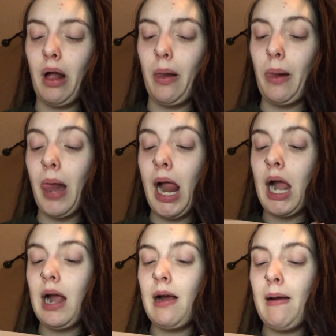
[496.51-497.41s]
but
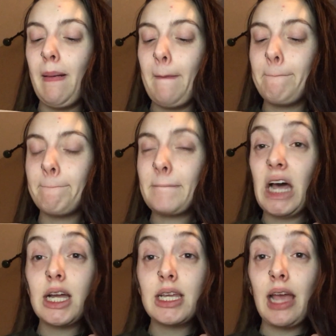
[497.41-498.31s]

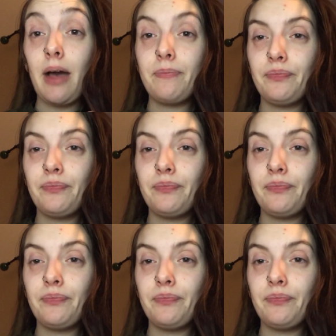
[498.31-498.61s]
yeah.